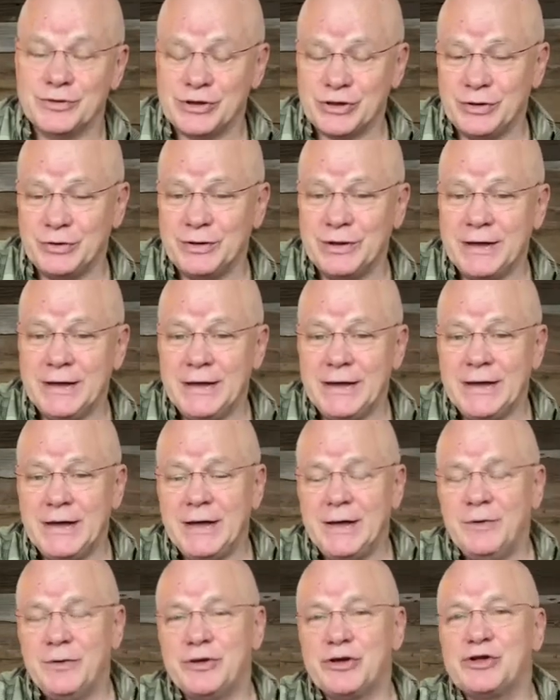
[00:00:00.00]
So,
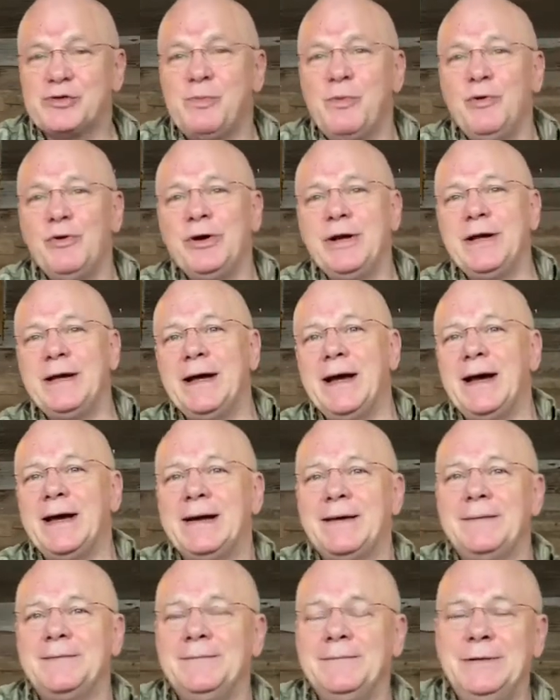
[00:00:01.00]
but this morning,
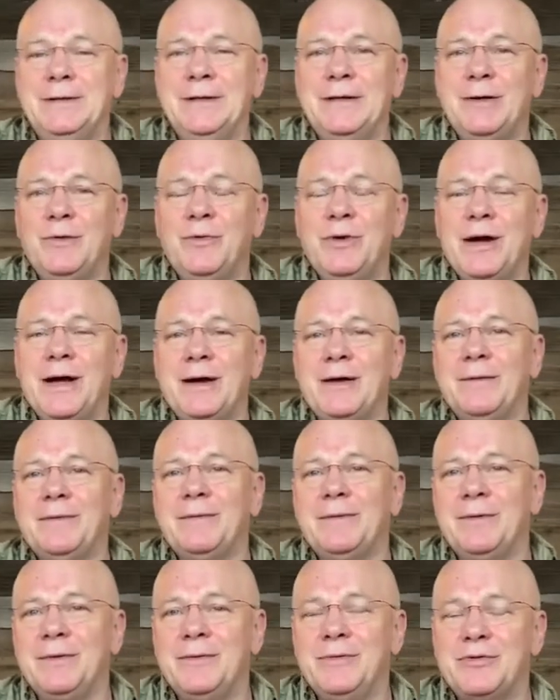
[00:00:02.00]
when I
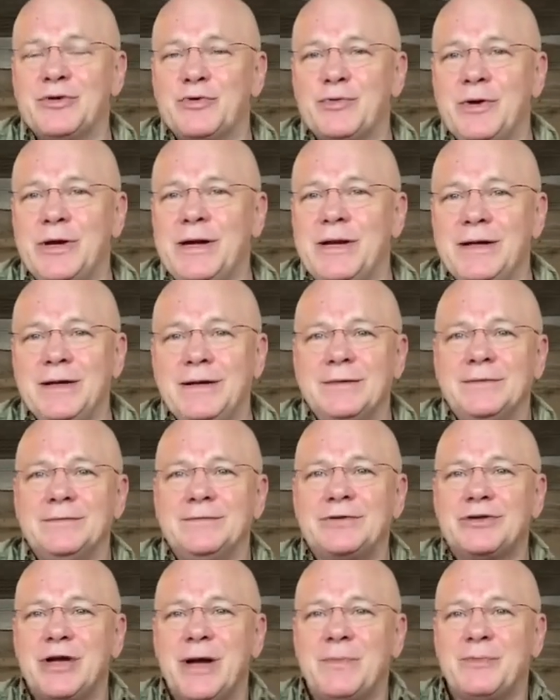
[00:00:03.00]
was reading
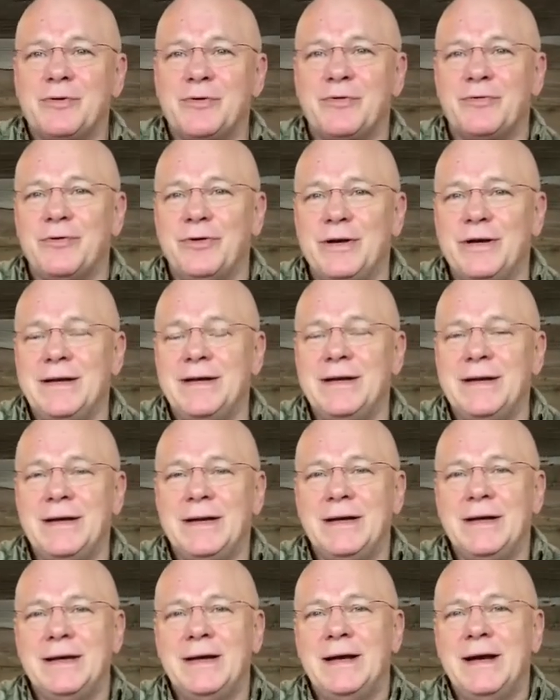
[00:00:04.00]
chapter 3,
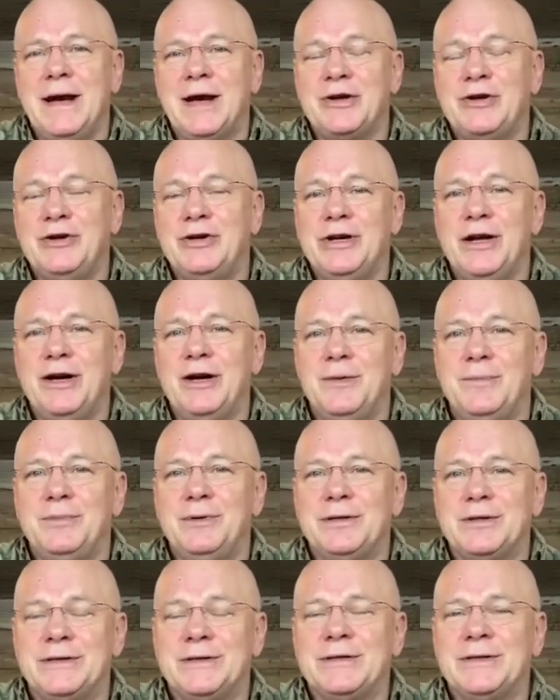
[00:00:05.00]
I couldn't help
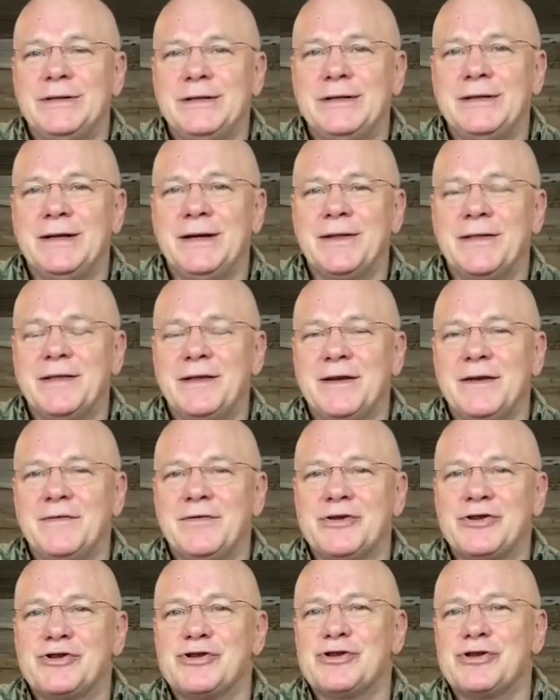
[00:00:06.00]
but think
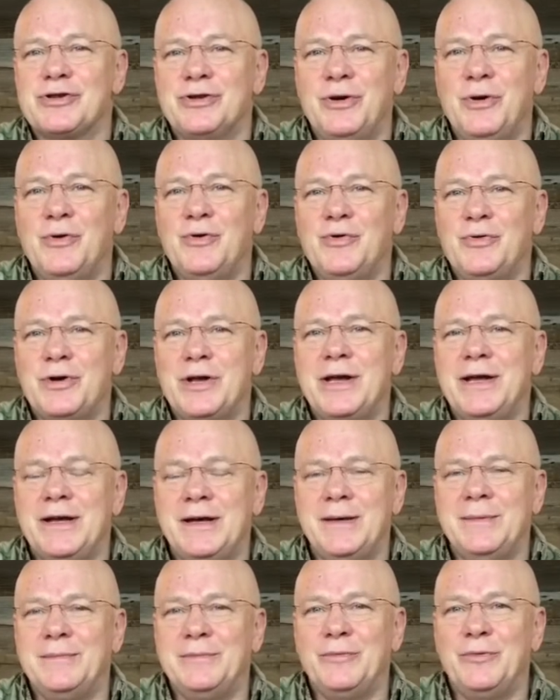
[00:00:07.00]
of this old
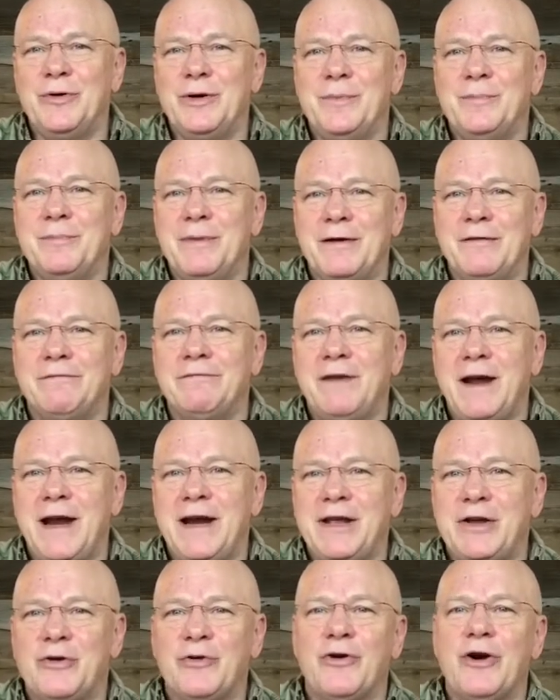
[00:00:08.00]
hymn written by
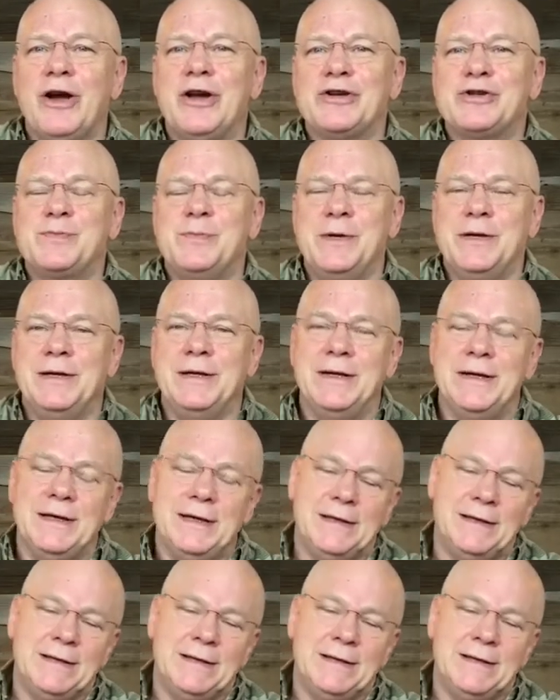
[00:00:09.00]
Fanny Crosby,